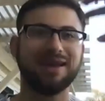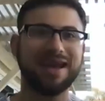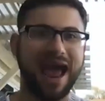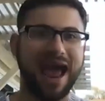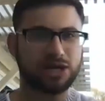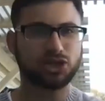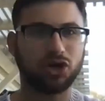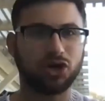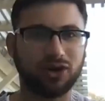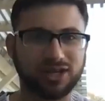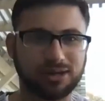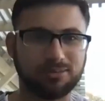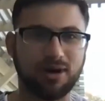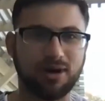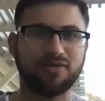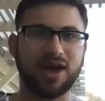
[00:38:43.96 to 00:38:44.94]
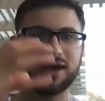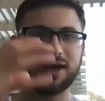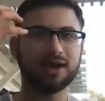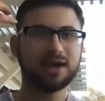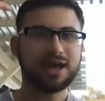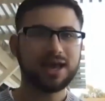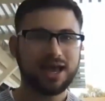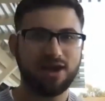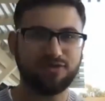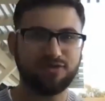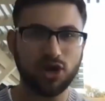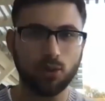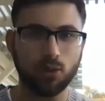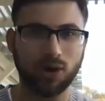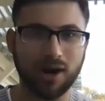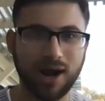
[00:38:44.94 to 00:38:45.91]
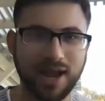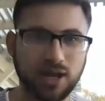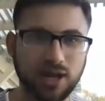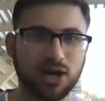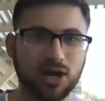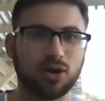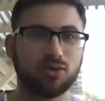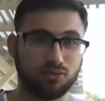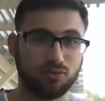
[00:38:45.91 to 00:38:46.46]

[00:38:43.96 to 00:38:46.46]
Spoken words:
and the nationalism of it. If you were a